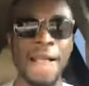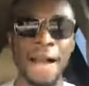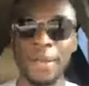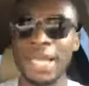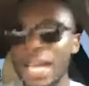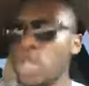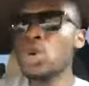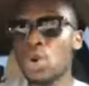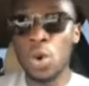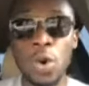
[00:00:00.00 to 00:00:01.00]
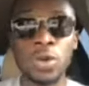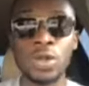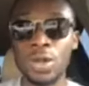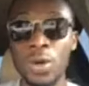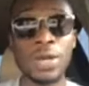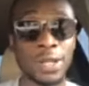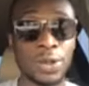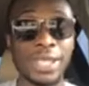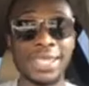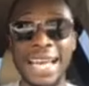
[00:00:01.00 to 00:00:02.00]
I mean, you could
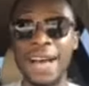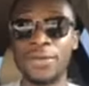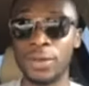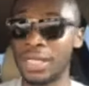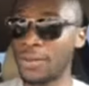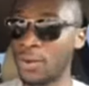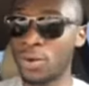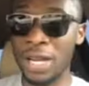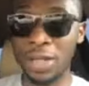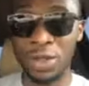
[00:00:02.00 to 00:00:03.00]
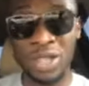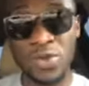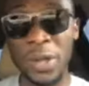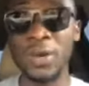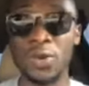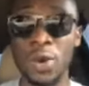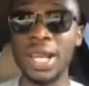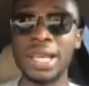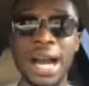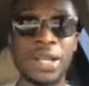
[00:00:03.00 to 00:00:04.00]
actually starve yourself. You could actually train really
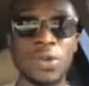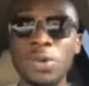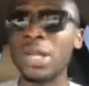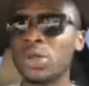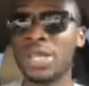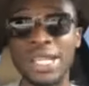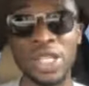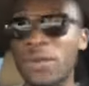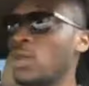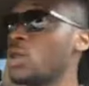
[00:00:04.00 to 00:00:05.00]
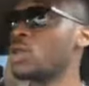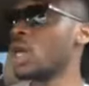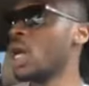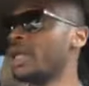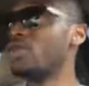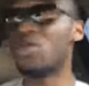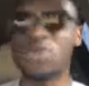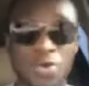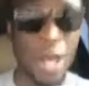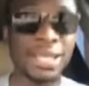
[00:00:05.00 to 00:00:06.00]
hard. You could actually achieve those
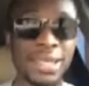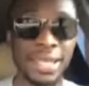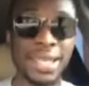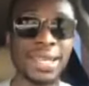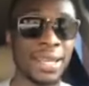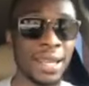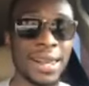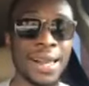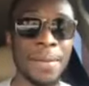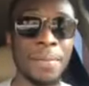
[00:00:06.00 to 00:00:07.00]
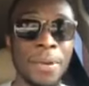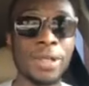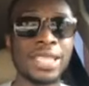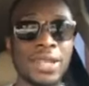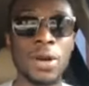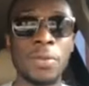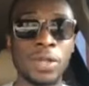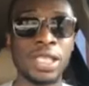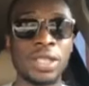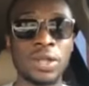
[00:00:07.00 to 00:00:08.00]
drastic body
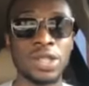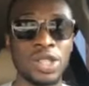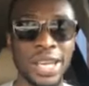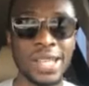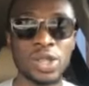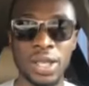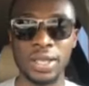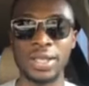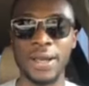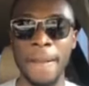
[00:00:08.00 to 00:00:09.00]
composition changes.